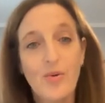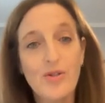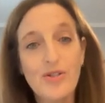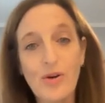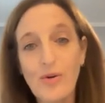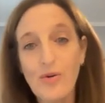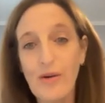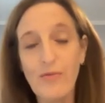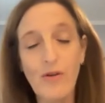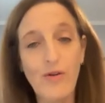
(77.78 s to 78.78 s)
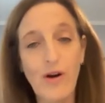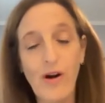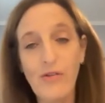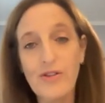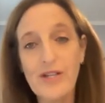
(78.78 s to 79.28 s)
We're so grateful for
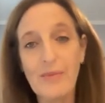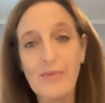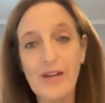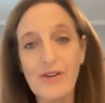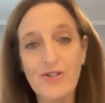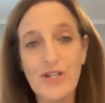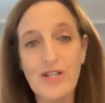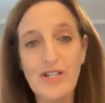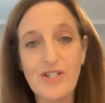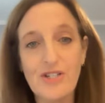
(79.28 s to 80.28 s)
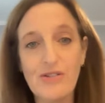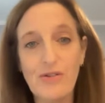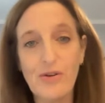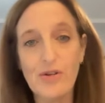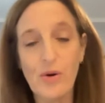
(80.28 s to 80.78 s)
all the time and energy that she's
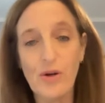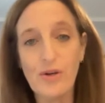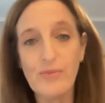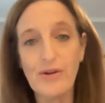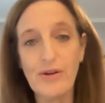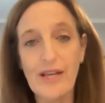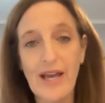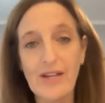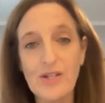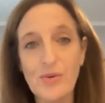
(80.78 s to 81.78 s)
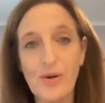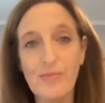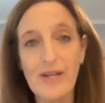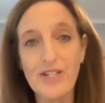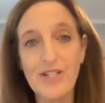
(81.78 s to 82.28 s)
devoted to our community and to our
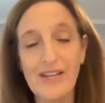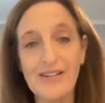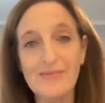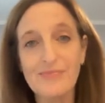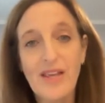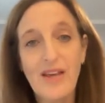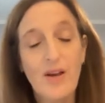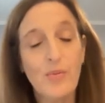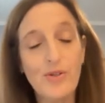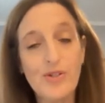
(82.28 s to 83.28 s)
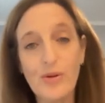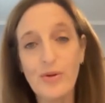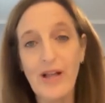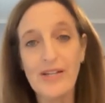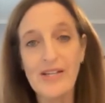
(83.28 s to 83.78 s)
mission. And we're so
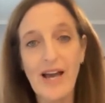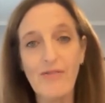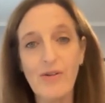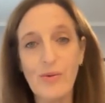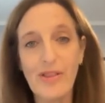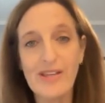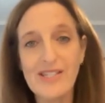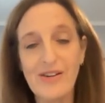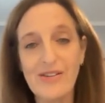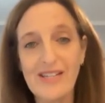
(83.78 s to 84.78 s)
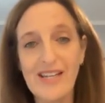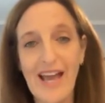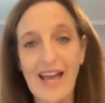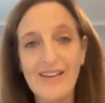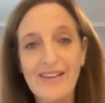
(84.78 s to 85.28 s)
glad to have her with us here
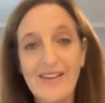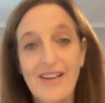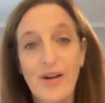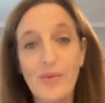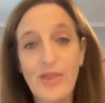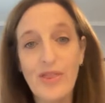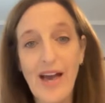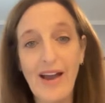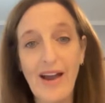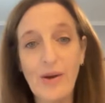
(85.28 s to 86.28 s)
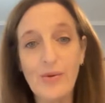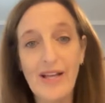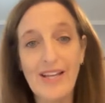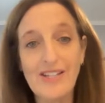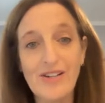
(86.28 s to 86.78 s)
today. And with that, I will
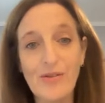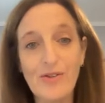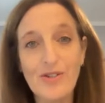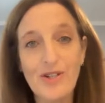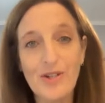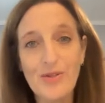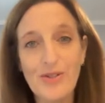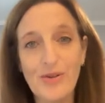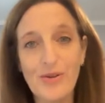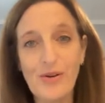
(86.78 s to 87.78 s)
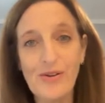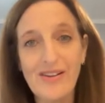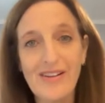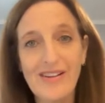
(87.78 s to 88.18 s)
hand it over to you, Sogol.